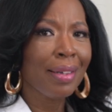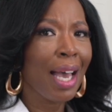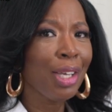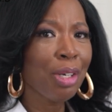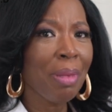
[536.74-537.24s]

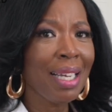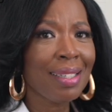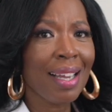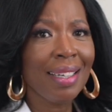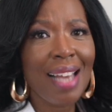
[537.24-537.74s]
Now you may
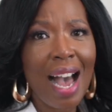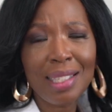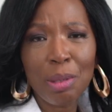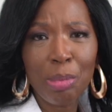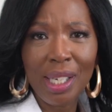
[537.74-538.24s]
say,
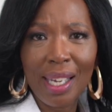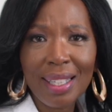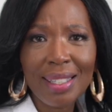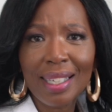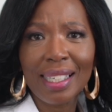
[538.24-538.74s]
Dr. B,
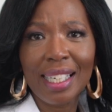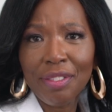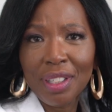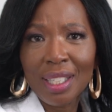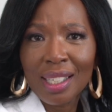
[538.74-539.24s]
it's a given